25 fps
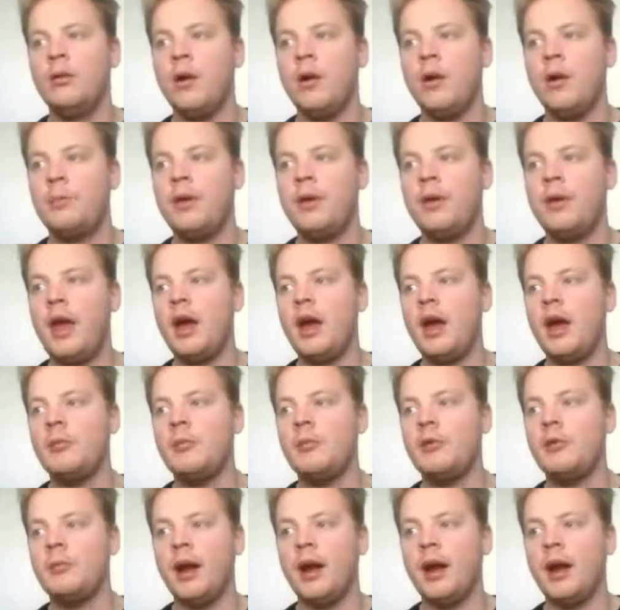
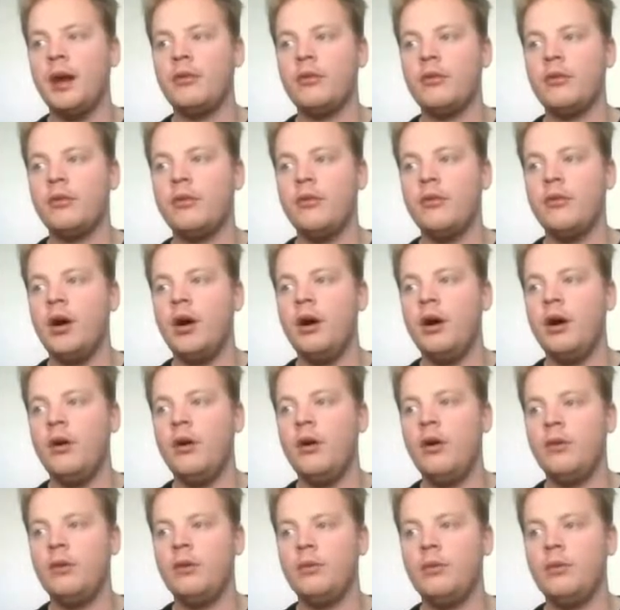webcam, your
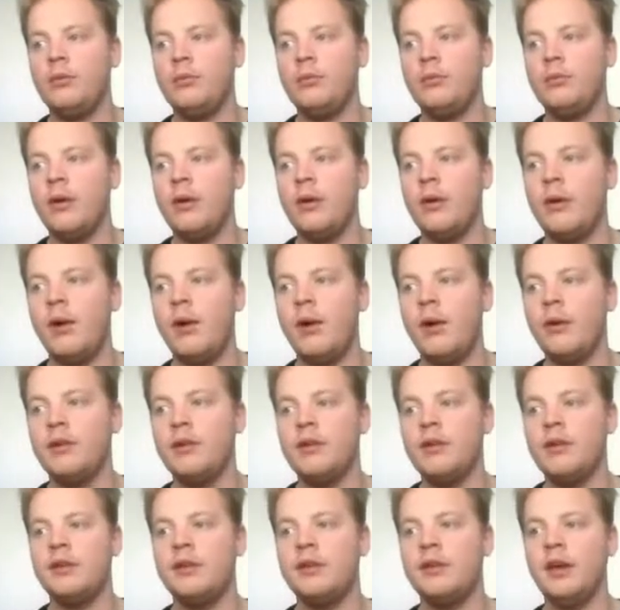microphone, play around
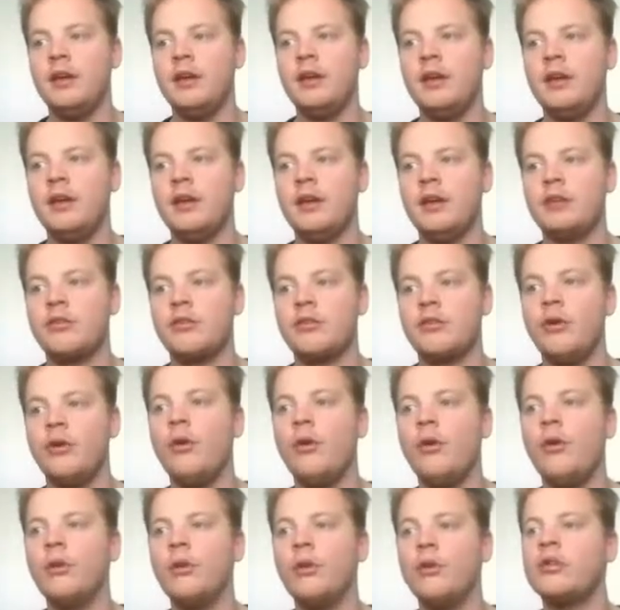with the attendee
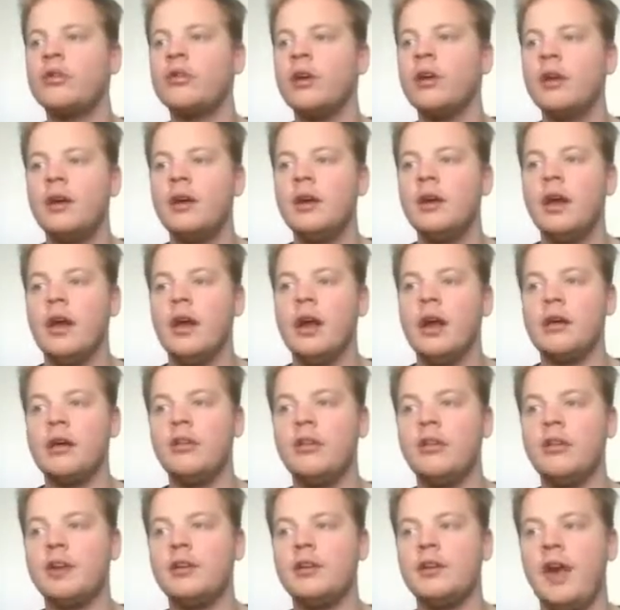controls, and
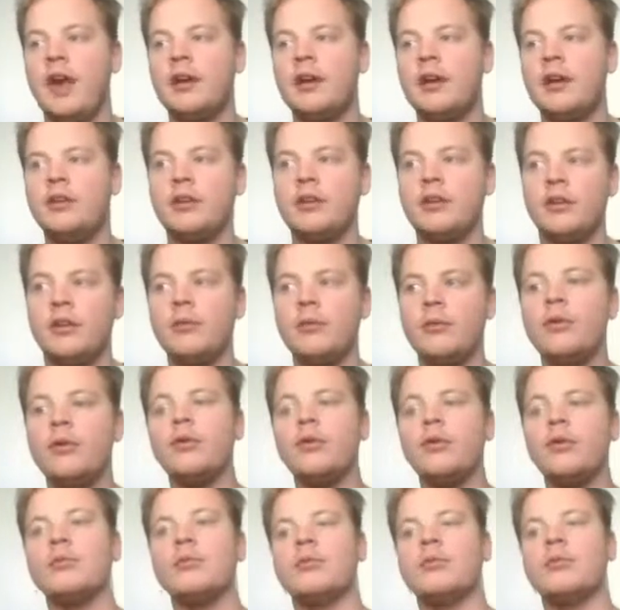click to enter the
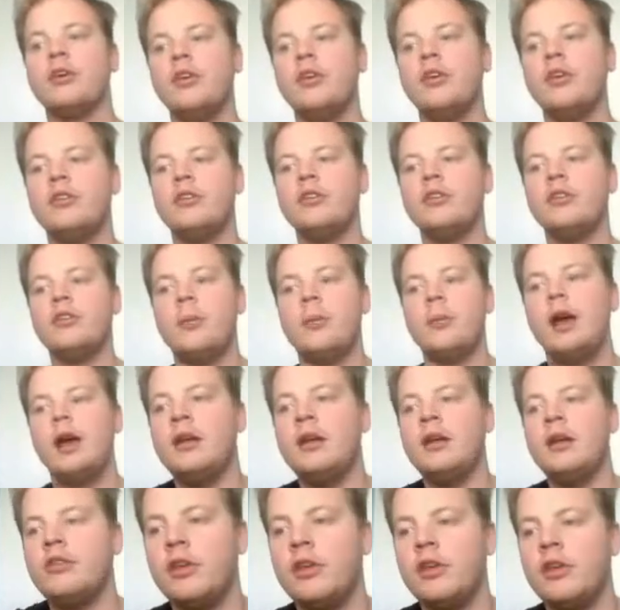room. So this is a
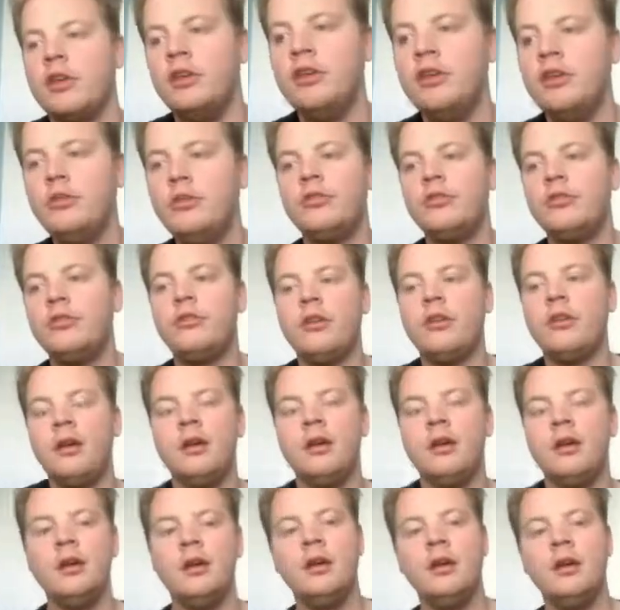page that you
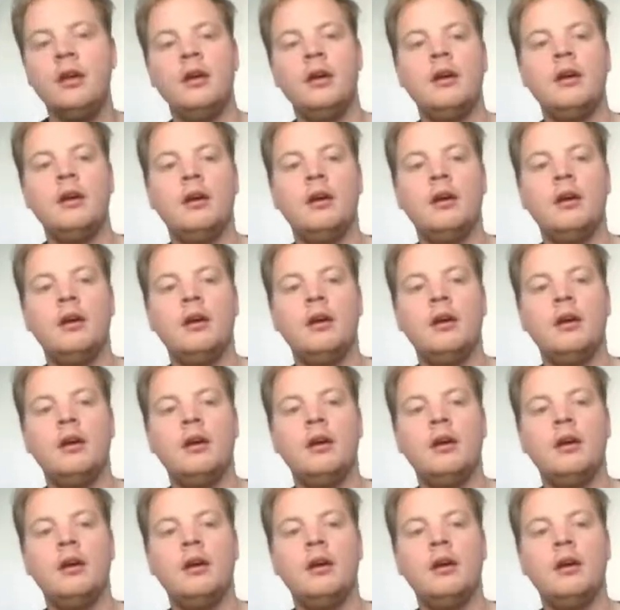see